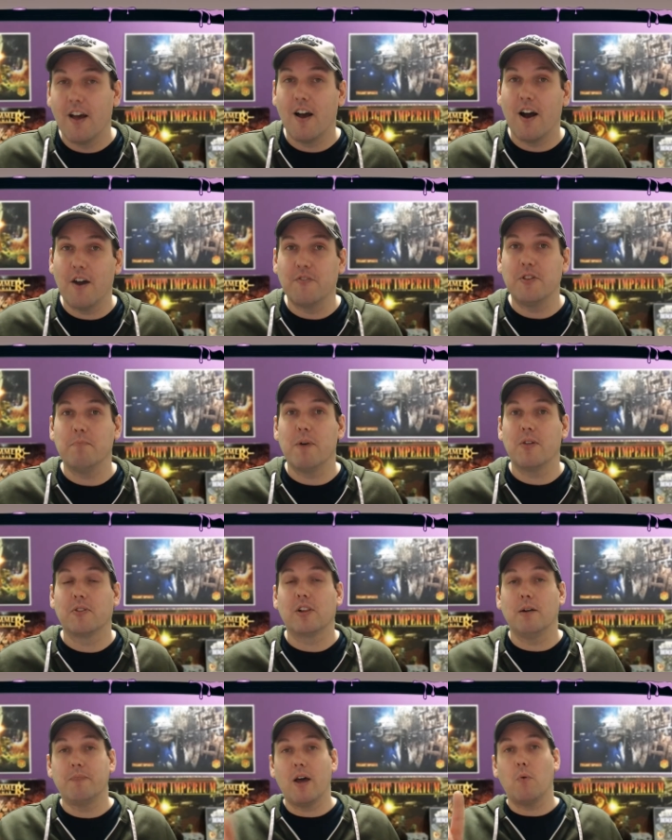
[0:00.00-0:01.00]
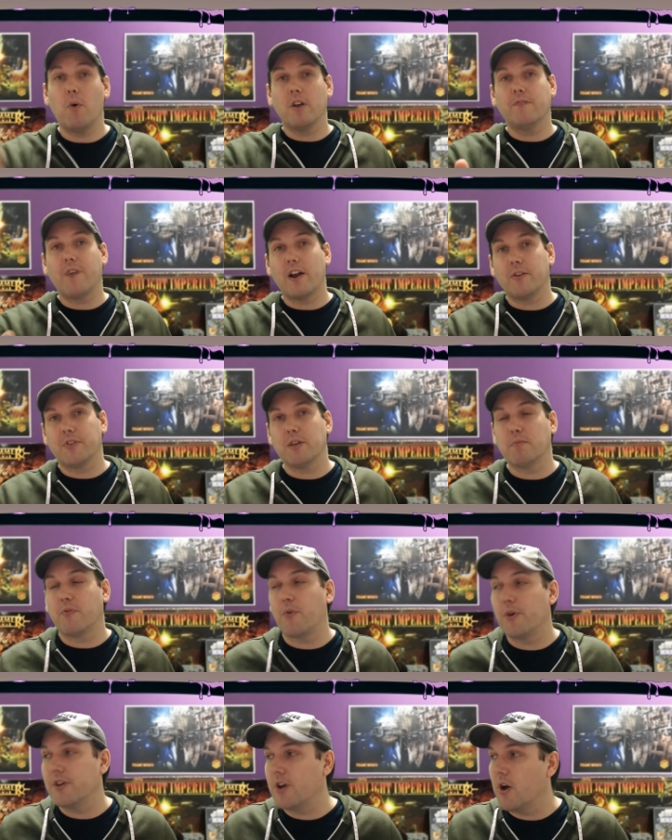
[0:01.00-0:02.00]
of the Month Club. Now, one final thing
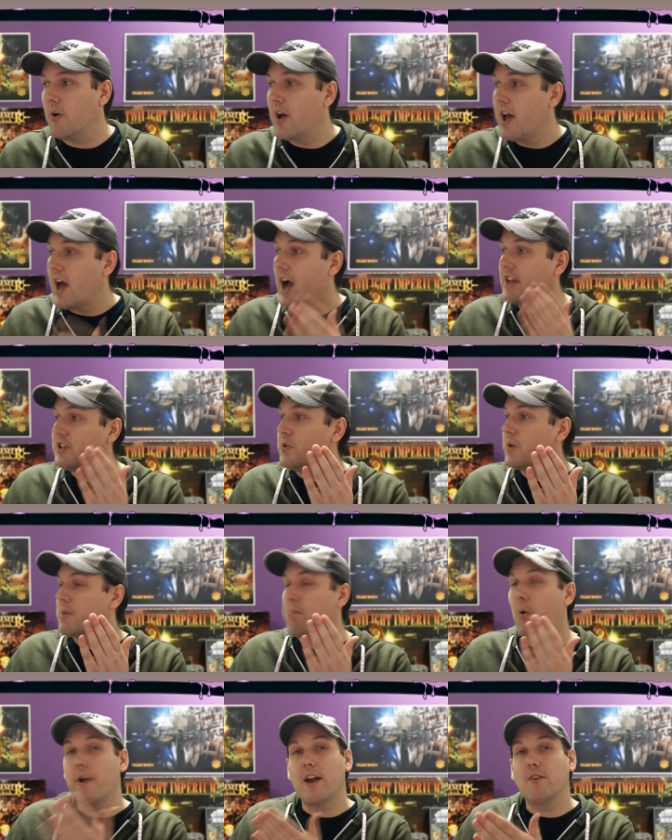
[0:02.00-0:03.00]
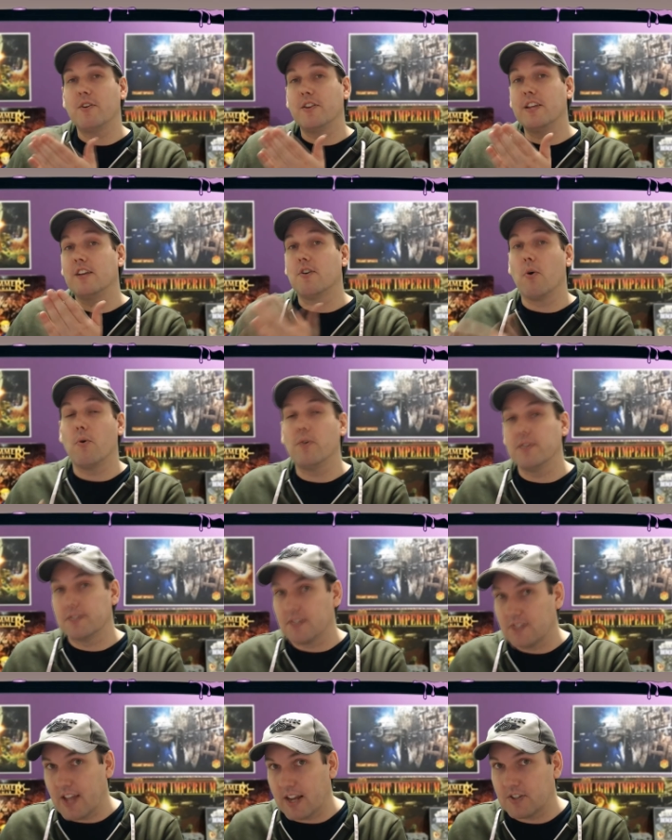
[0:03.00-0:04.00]
before you go, I do want to point out the
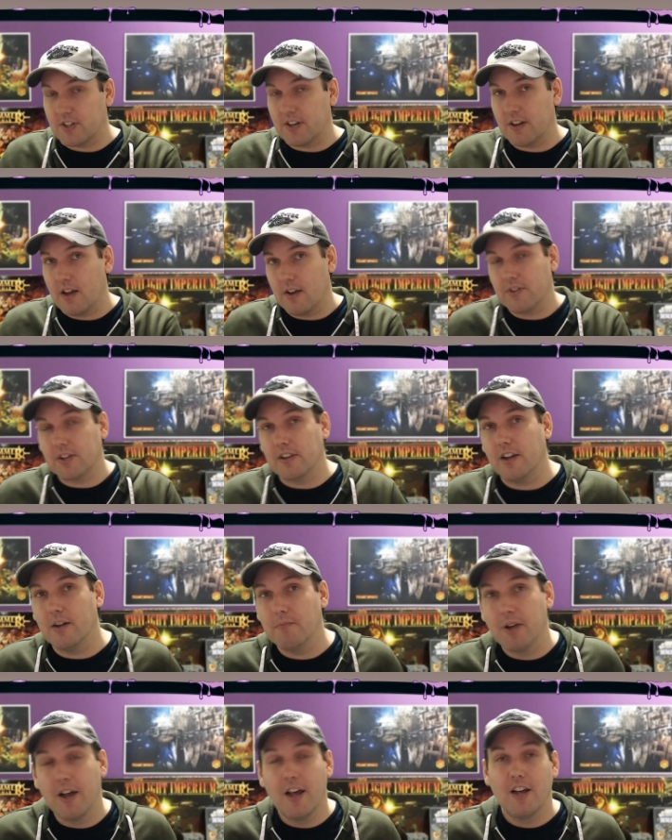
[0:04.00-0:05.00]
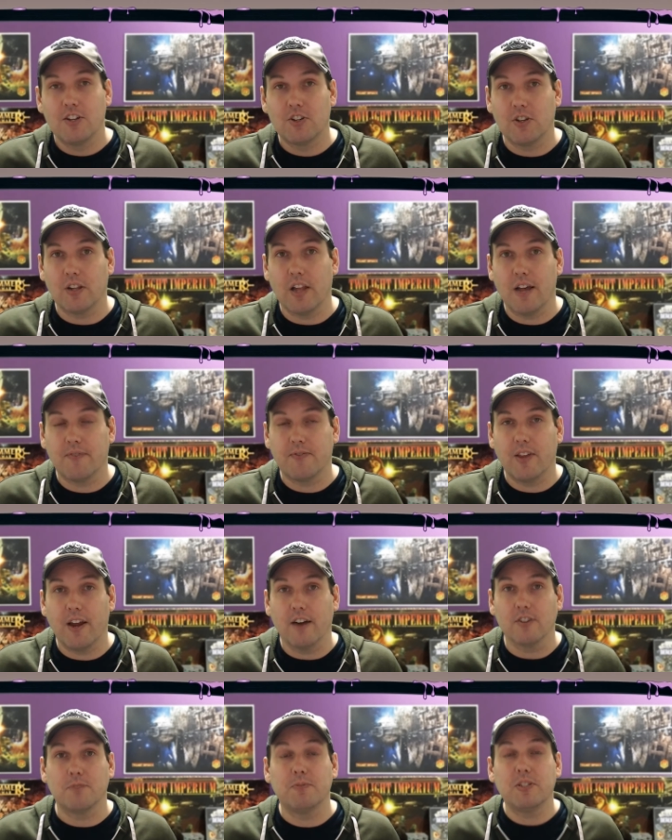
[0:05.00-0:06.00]
goals section of the club to the left
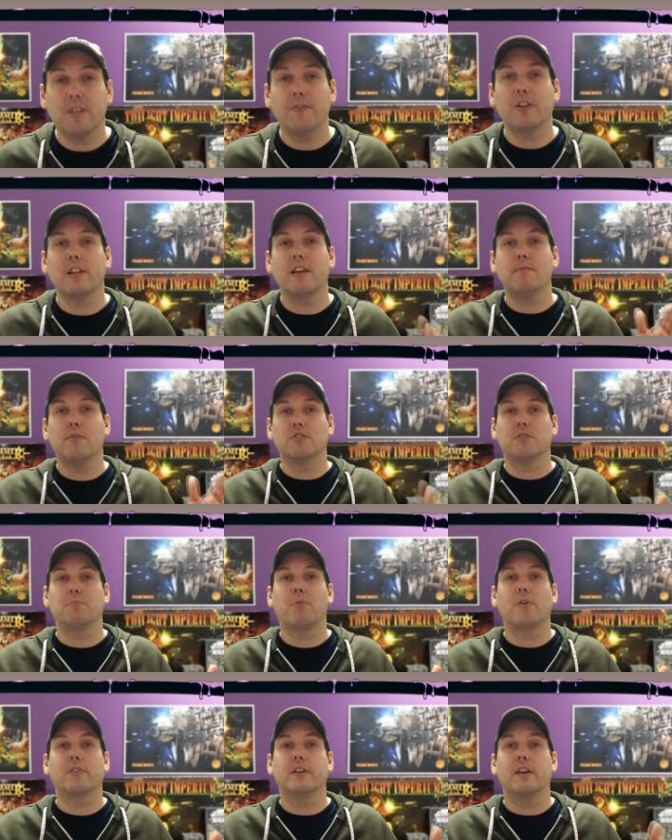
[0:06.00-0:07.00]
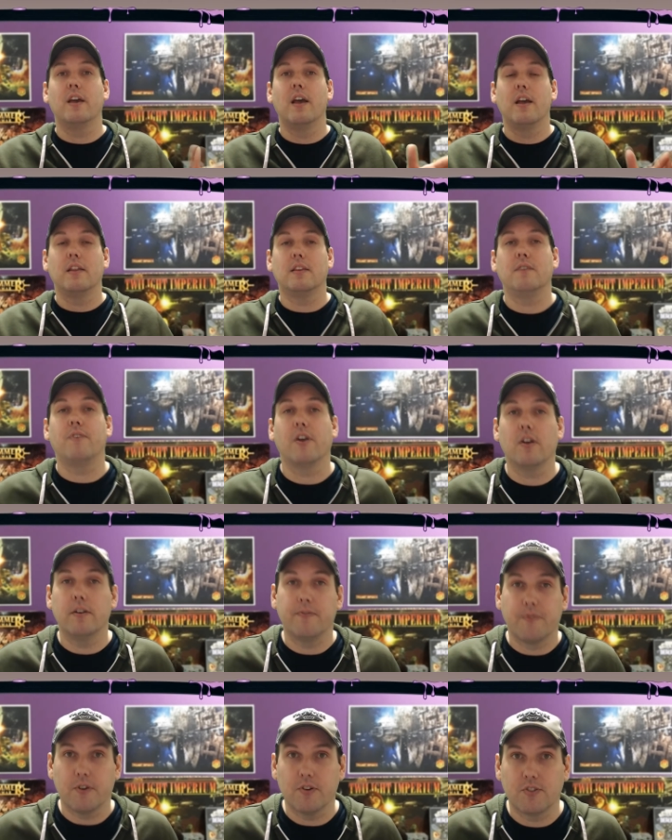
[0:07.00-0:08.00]
there, specifically and most importantly, the very
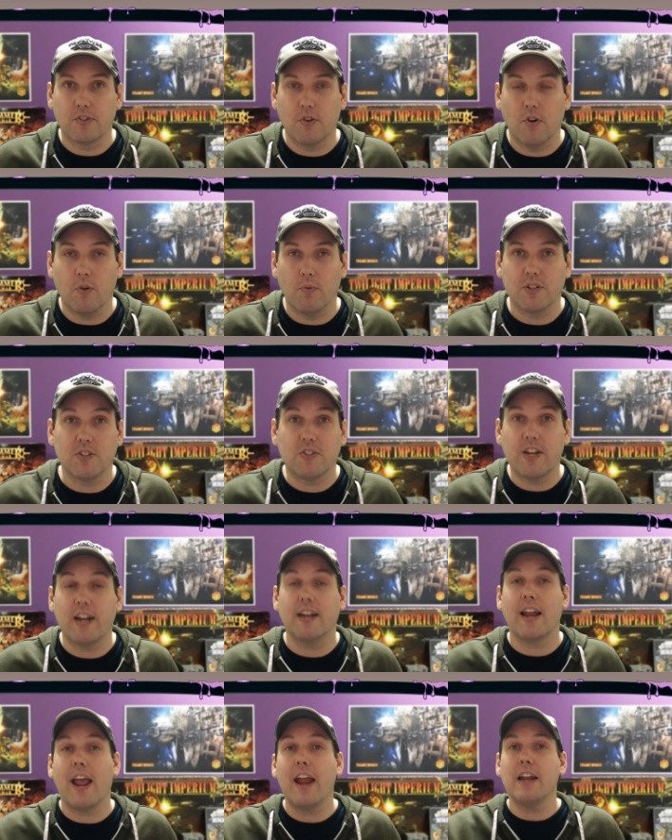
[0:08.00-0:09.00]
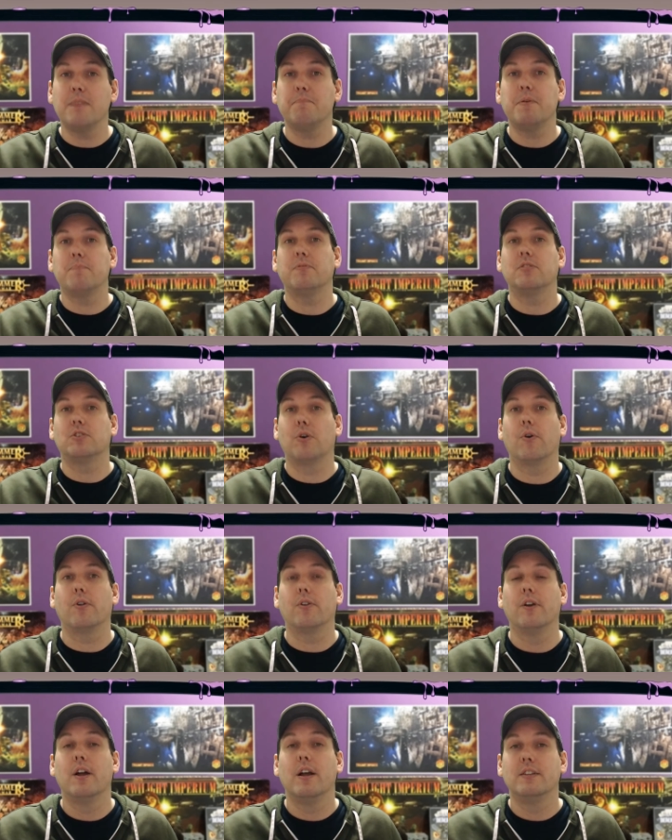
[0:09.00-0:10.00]
first goal, which is set at eighty people in
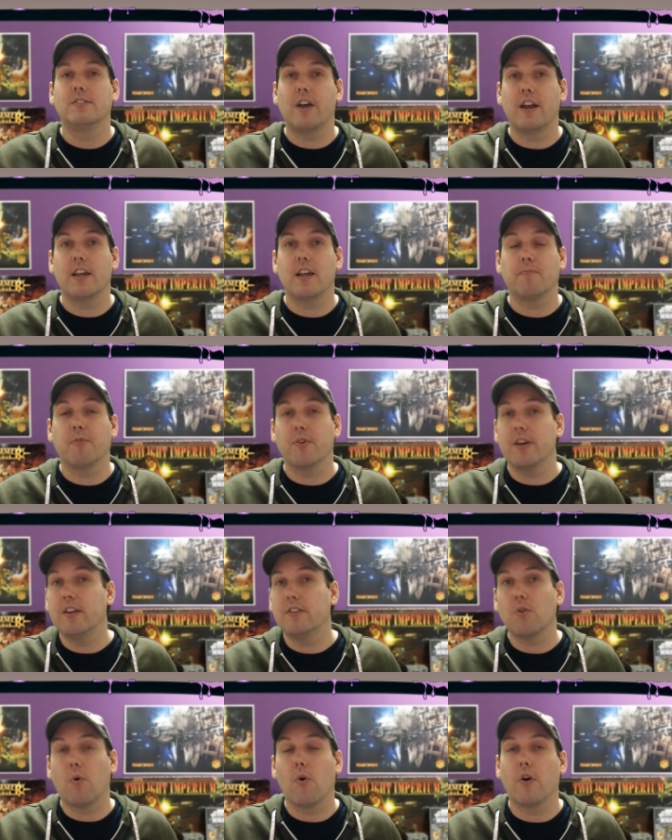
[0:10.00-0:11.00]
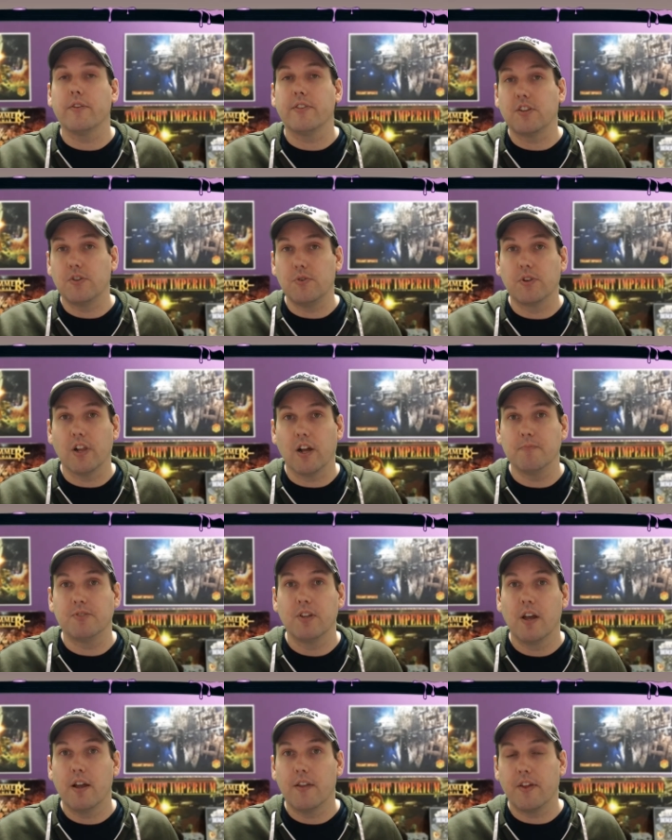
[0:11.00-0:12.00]
total signing up for either or of the two
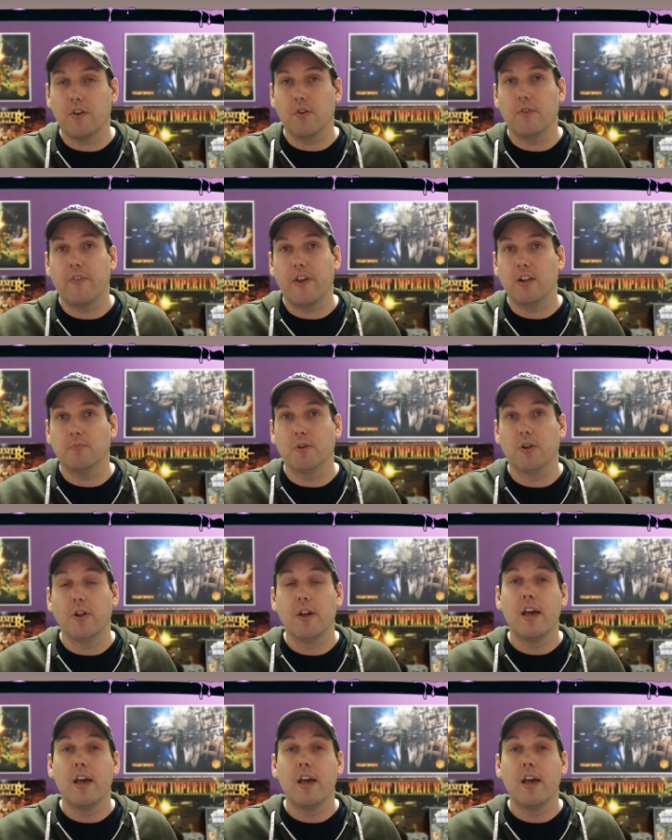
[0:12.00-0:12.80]
clubs that are available.